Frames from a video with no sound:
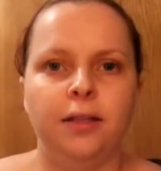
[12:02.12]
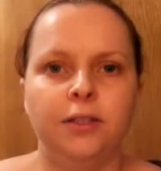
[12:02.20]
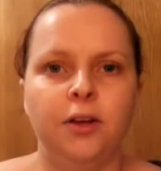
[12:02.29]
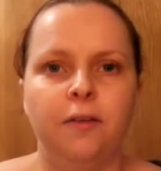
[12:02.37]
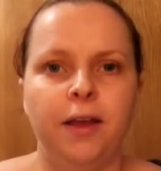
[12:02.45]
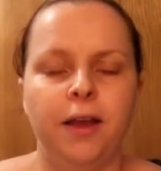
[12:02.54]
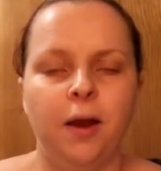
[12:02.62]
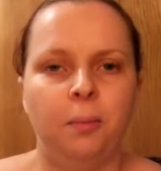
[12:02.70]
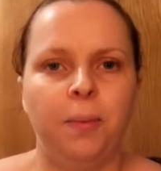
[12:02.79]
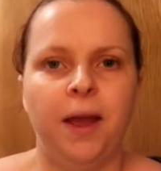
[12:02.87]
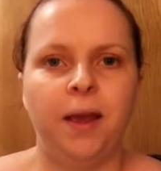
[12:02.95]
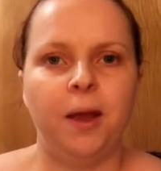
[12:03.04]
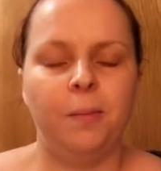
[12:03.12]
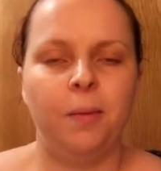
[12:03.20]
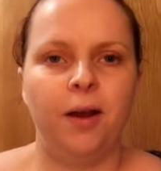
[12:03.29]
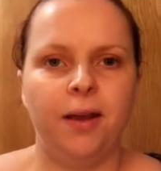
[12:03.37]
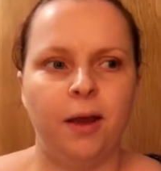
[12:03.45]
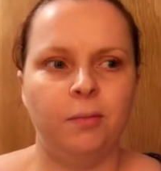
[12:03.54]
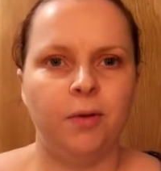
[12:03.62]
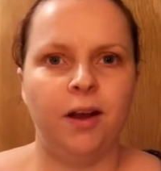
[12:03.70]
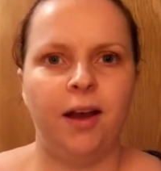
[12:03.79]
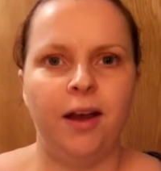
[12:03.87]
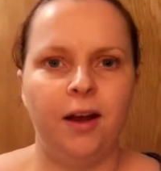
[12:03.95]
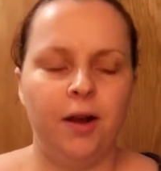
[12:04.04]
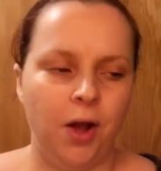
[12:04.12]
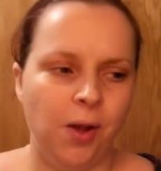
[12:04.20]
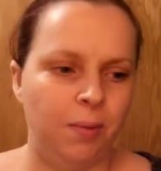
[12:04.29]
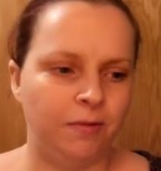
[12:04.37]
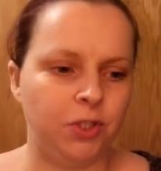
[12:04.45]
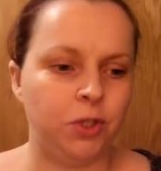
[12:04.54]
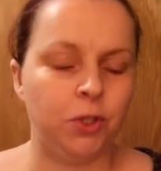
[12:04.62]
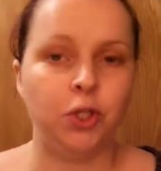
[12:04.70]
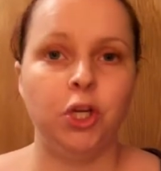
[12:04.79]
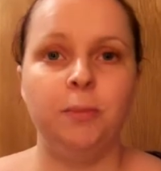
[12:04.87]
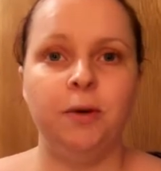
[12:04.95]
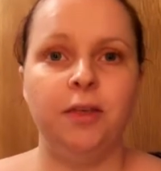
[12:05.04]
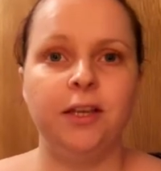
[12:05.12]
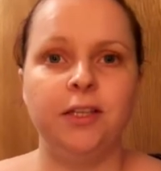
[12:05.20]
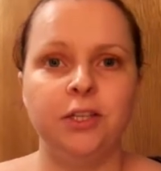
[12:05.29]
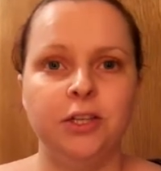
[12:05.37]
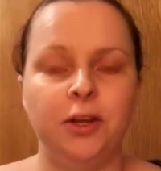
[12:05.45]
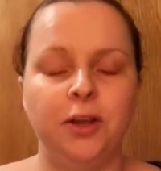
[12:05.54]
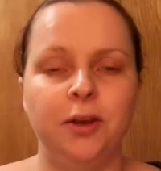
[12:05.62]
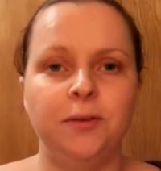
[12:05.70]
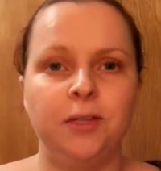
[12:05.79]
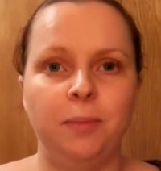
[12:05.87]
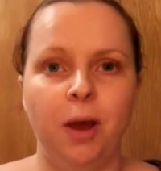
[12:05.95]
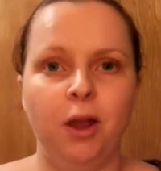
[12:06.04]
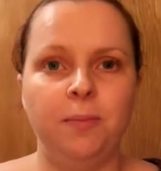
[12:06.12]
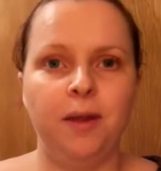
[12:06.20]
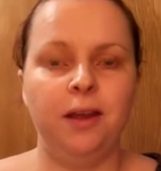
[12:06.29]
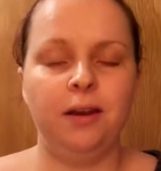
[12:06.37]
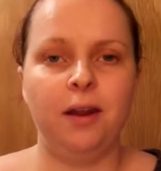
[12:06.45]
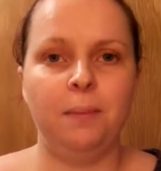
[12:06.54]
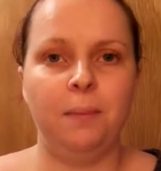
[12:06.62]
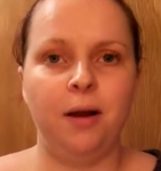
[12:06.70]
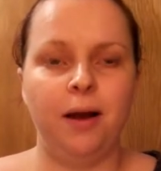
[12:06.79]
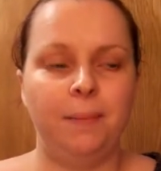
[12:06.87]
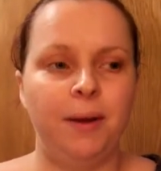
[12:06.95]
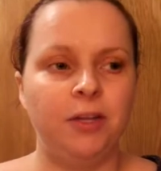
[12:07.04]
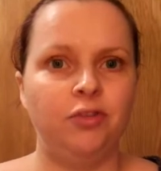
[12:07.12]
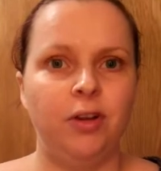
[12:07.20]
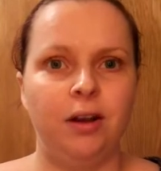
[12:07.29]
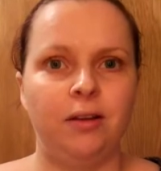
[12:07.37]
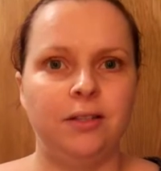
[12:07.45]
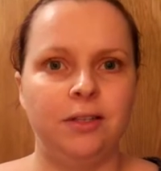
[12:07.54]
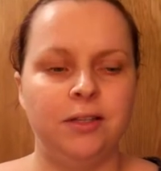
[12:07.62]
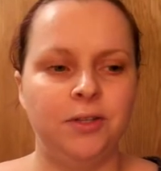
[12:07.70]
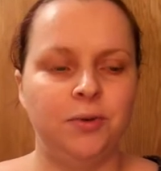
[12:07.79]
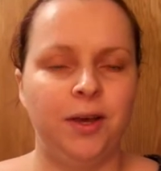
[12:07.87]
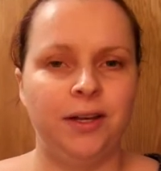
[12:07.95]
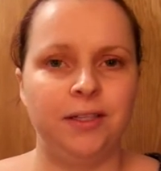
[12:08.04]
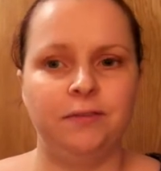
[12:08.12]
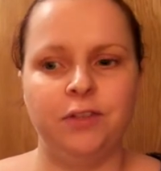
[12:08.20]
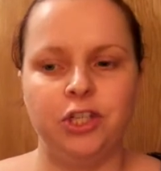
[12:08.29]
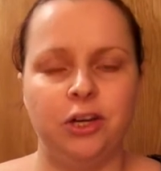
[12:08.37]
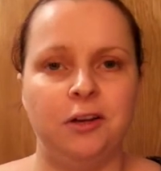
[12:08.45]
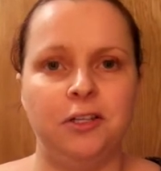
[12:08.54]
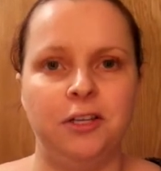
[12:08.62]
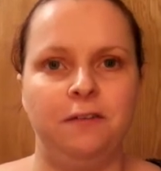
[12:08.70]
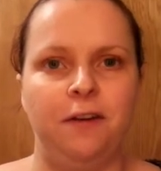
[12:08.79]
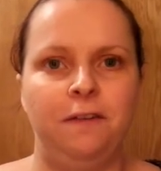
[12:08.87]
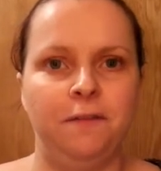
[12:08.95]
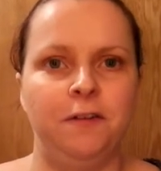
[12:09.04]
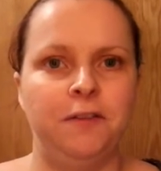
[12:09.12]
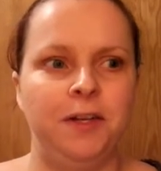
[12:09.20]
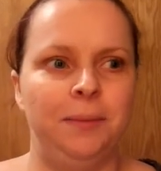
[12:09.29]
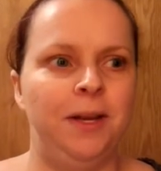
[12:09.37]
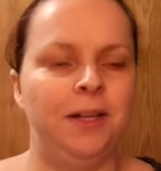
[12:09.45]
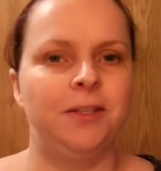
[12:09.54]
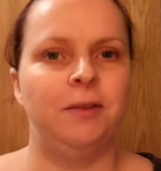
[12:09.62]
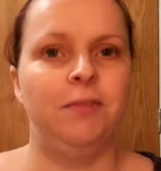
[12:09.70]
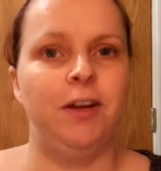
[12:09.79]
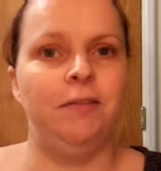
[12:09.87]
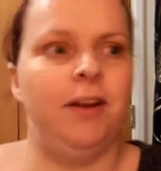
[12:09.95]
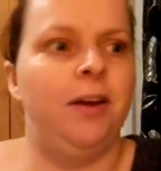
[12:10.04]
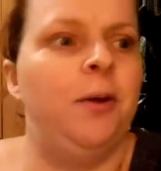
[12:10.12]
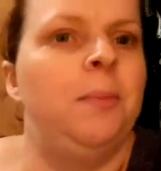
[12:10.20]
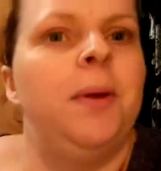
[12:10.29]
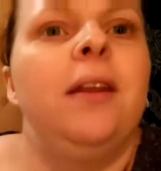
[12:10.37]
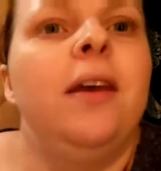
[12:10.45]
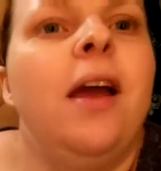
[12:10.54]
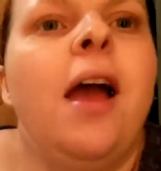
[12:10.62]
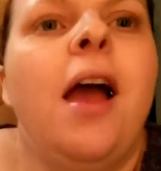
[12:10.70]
Sorry, I'm back. My camera cut out. I've just got two more things to show you, so I'm hoping my battery lasts until then, because I've just charged it for like 15 minutes. I'm really, really hoping.